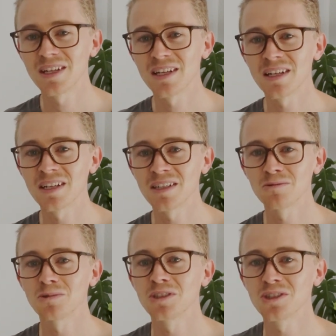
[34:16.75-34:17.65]

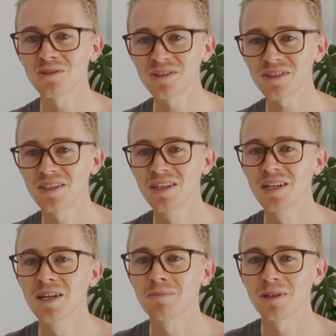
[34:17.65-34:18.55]
and reduced,
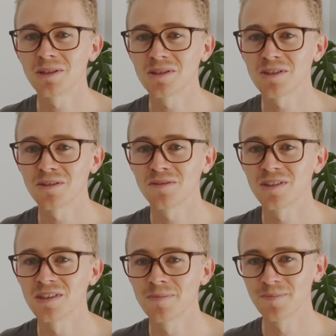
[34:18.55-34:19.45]
because
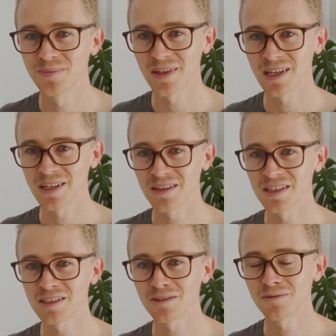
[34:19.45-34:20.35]
often
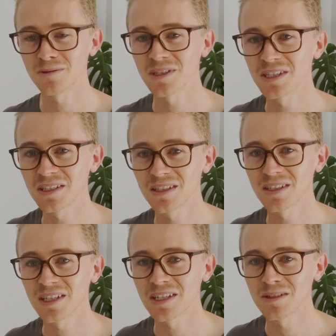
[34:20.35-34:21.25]
this software
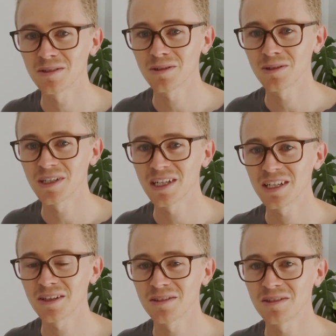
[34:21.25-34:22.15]
can create
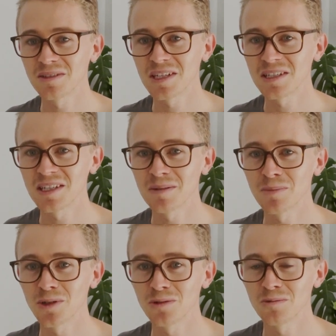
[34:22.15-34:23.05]
a DTM
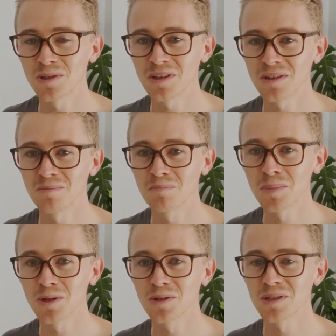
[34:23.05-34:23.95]
model with
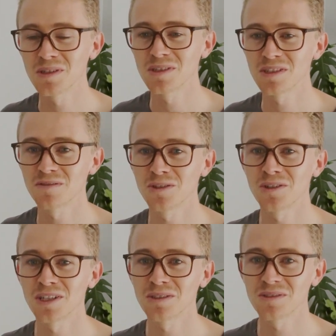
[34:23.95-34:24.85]
millions of
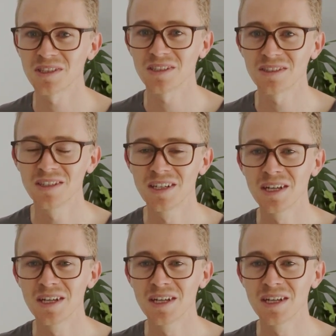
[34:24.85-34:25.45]
triangles in it.